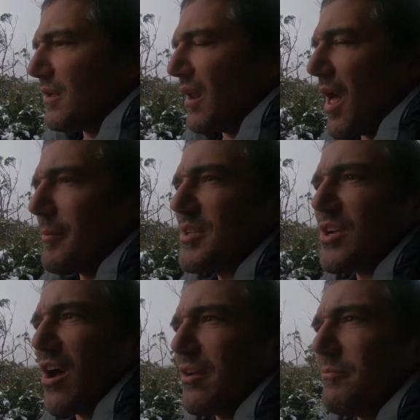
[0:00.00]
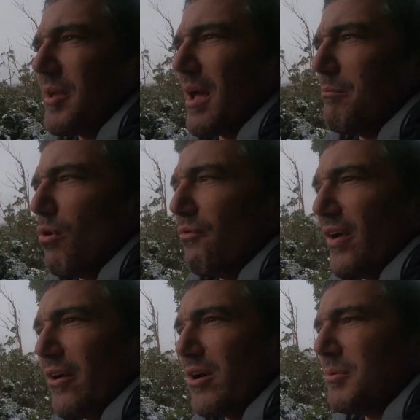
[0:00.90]
climates kind of become more
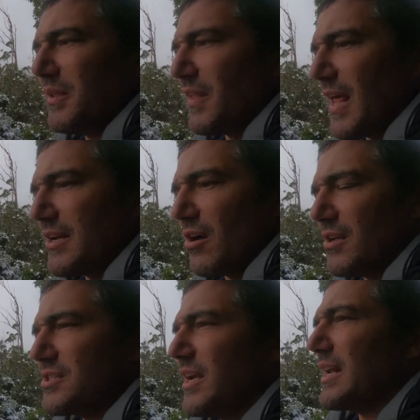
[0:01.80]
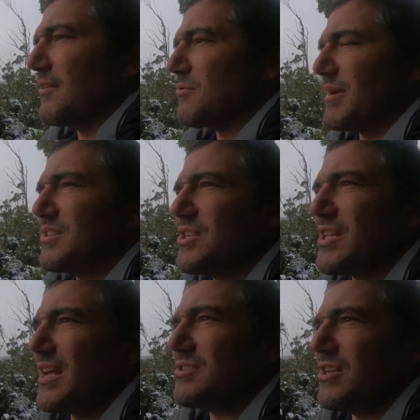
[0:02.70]
variable in the late Holocene, after about
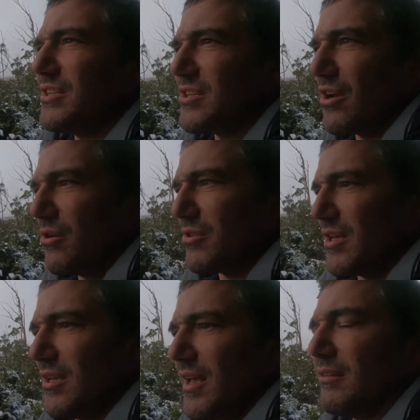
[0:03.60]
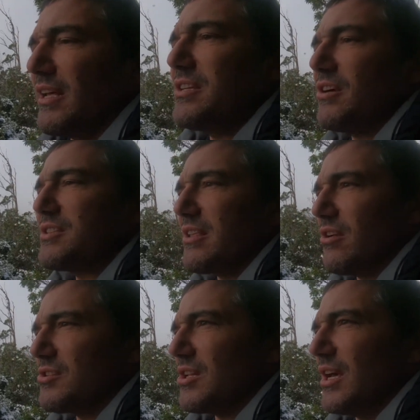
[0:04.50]
6,000 years ago, the El Nino
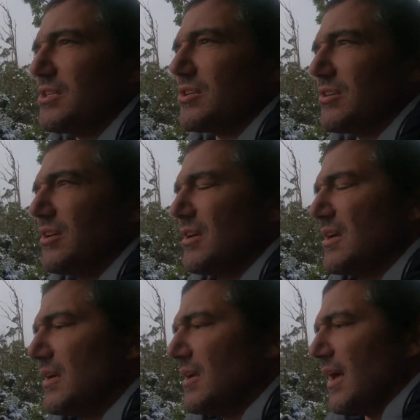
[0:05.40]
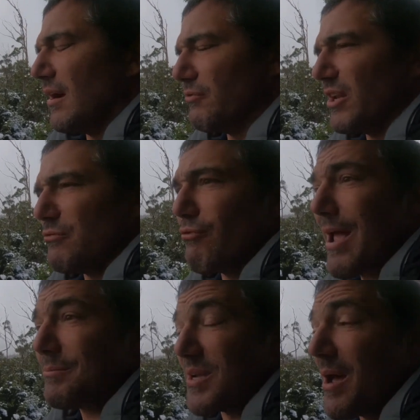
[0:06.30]
Southern Oscillation really
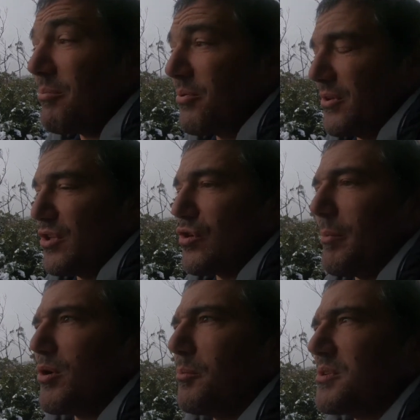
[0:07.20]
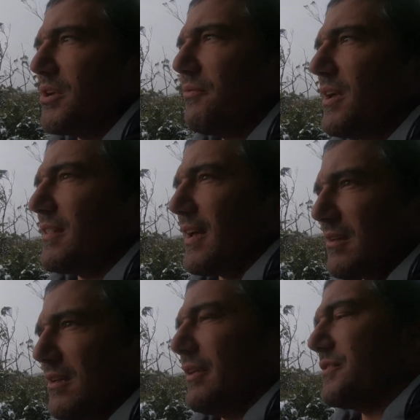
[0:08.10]
ramped up in the tropical Pacific, and that
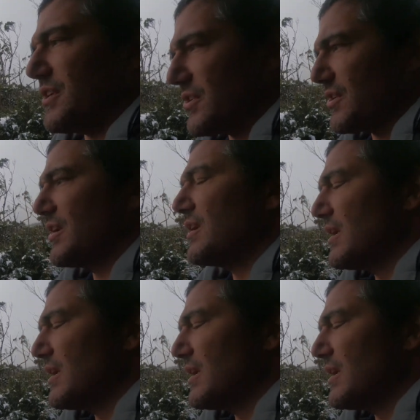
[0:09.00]
gives this